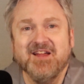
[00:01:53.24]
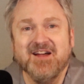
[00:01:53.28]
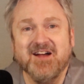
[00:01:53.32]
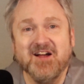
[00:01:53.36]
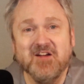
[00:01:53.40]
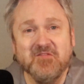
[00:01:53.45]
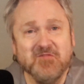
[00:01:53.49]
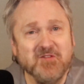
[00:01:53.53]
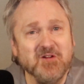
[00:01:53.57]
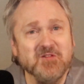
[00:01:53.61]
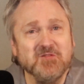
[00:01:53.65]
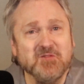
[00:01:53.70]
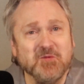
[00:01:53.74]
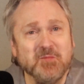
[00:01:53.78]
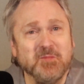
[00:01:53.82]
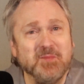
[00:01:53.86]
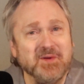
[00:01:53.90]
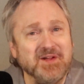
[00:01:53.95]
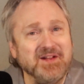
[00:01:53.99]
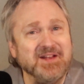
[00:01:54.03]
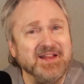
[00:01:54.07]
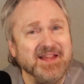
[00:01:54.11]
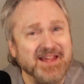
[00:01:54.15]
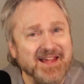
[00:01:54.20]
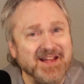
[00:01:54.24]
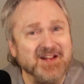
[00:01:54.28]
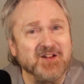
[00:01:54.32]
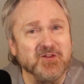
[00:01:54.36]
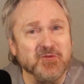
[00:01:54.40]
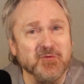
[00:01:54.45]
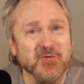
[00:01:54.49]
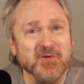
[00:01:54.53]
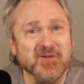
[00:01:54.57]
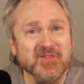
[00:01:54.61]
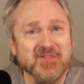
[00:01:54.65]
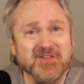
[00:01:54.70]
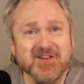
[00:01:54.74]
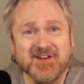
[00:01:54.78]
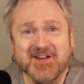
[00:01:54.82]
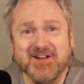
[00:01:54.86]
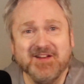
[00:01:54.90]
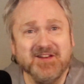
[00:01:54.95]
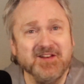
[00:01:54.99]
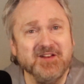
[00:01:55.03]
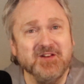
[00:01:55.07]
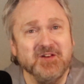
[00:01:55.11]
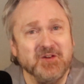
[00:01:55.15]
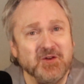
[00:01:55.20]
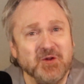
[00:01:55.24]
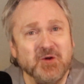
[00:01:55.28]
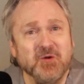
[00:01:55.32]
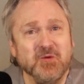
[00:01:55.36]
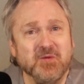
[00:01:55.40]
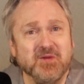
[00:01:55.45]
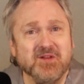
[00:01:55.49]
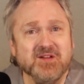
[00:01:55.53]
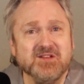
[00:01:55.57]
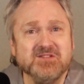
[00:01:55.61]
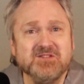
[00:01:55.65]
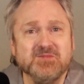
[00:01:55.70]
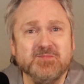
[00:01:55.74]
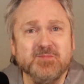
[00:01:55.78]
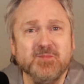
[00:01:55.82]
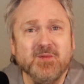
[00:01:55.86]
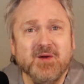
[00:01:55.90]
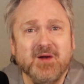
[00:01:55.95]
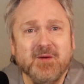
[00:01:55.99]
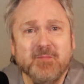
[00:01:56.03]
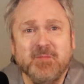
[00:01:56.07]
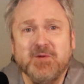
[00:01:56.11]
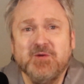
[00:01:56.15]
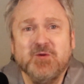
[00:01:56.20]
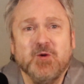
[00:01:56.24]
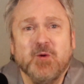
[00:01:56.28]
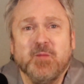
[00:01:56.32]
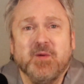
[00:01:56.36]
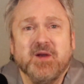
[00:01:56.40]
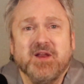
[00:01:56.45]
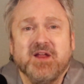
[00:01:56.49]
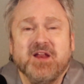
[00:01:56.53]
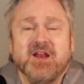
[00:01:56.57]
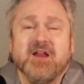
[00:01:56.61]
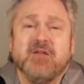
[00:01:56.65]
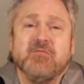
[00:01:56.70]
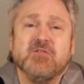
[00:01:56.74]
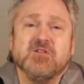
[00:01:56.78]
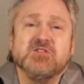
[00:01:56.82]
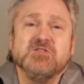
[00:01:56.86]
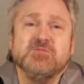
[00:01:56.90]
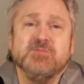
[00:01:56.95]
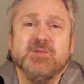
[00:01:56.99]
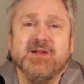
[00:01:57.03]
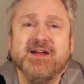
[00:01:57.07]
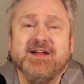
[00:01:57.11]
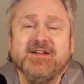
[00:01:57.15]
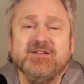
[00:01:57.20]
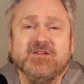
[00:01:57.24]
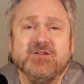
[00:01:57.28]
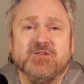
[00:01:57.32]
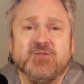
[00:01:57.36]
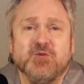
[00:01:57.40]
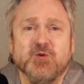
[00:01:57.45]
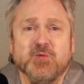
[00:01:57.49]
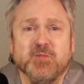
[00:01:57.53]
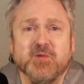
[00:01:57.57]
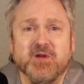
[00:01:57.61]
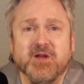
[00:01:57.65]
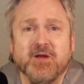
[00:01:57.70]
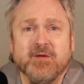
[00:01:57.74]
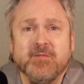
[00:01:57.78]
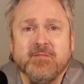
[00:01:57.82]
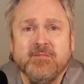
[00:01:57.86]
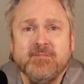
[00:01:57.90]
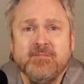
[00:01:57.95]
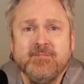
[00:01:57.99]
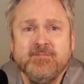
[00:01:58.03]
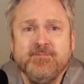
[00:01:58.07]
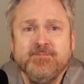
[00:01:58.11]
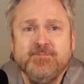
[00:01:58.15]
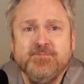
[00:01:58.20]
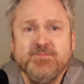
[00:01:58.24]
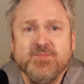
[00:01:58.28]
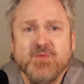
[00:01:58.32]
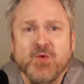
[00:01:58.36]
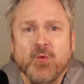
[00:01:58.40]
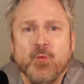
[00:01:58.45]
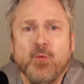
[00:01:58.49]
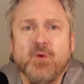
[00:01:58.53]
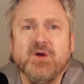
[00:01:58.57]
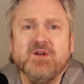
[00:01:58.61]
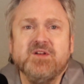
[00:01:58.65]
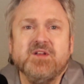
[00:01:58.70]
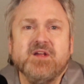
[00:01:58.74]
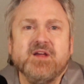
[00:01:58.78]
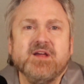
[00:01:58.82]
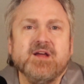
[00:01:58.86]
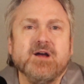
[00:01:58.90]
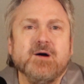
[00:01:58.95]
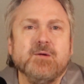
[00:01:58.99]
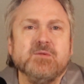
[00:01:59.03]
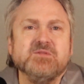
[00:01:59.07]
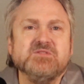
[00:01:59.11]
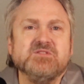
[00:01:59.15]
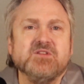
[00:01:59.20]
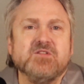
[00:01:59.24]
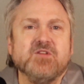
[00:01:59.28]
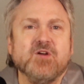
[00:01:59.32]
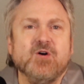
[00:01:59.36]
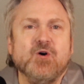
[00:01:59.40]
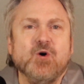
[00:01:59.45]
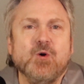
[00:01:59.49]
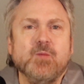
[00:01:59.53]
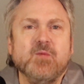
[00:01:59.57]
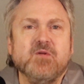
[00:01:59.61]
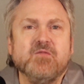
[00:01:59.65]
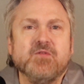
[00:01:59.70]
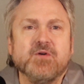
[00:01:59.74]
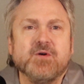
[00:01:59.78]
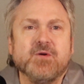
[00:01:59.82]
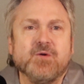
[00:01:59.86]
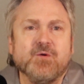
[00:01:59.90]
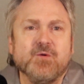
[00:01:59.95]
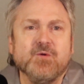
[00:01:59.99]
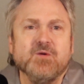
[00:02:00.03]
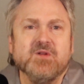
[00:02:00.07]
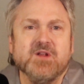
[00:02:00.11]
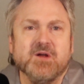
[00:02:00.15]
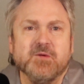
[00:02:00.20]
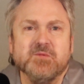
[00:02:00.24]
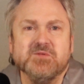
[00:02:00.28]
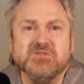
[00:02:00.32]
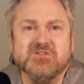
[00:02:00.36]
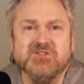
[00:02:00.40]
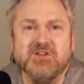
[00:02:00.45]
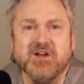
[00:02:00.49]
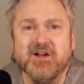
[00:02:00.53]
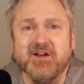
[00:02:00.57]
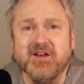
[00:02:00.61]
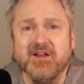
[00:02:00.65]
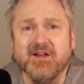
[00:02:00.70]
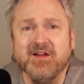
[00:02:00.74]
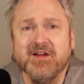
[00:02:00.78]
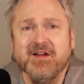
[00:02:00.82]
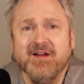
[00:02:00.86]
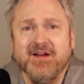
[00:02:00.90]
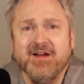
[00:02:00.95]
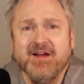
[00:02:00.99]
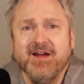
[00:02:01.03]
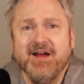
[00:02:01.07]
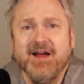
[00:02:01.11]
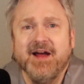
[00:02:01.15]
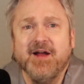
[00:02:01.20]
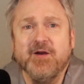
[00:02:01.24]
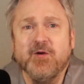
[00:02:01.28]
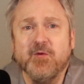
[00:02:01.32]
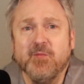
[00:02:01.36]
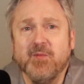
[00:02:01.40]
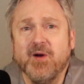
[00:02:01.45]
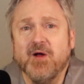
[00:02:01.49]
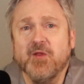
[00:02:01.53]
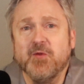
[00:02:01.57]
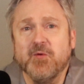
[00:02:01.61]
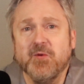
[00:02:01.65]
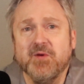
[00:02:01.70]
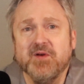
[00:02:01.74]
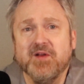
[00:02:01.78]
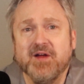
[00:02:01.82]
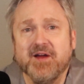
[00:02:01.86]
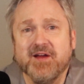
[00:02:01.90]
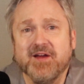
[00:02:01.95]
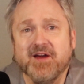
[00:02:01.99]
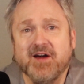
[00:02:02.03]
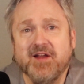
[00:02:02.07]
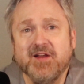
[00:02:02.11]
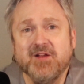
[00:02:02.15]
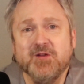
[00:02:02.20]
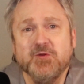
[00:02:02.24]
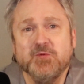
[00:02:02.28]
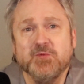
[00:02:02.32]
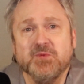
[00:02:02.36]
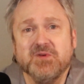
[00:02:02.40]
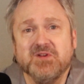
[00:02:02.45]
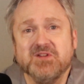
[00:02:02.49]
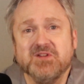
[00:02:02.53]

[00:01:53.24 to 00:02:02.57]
I felt a bit ignorant that I didn't know this, but nobody had ever explained it to me. One day I was at the home of a girl I was dating, and her mother and I got into a